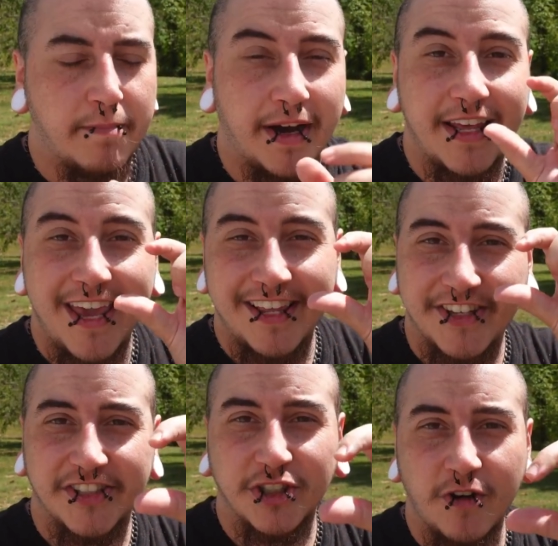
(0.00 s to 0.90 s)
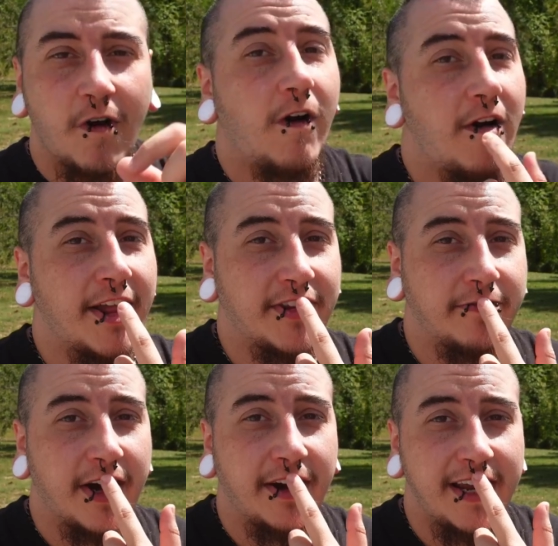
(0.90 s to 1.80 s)
but it's a skull at the
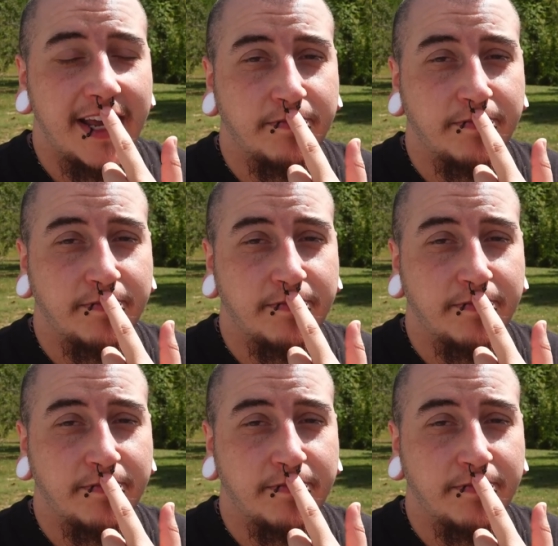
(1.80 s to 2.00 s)
very